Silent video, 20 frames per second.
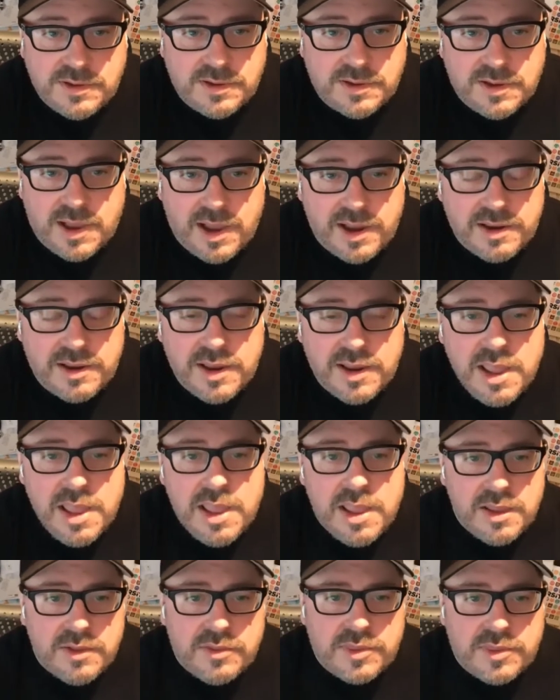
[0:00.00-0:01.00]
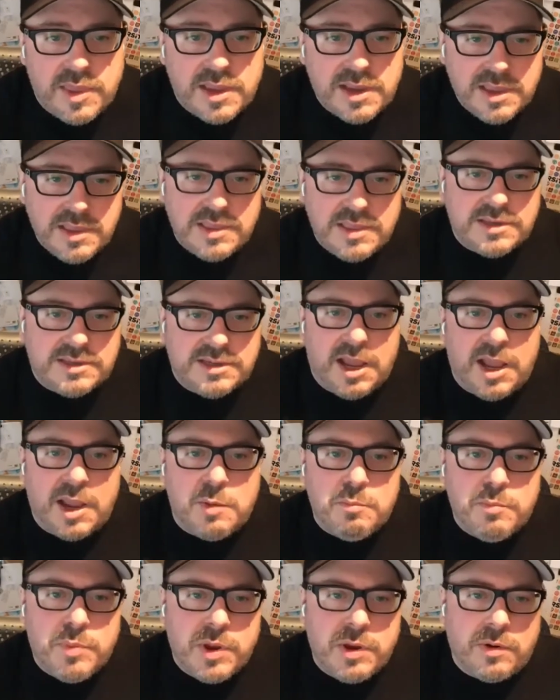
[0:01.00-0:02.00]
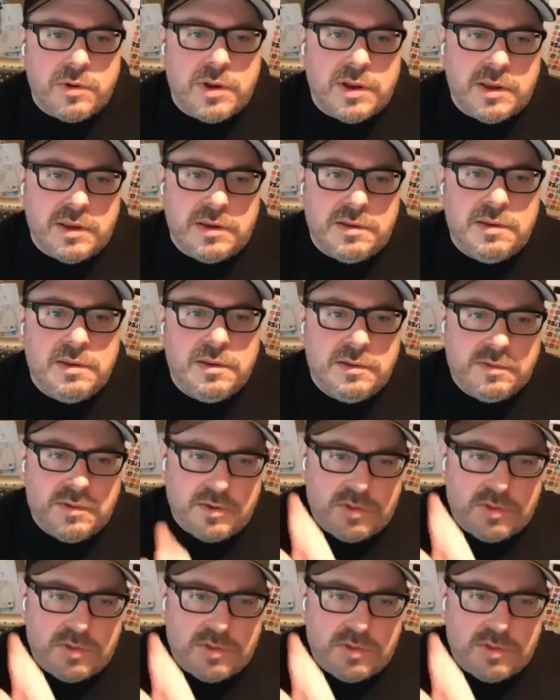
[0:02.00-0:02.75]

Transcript: I think of the time period, the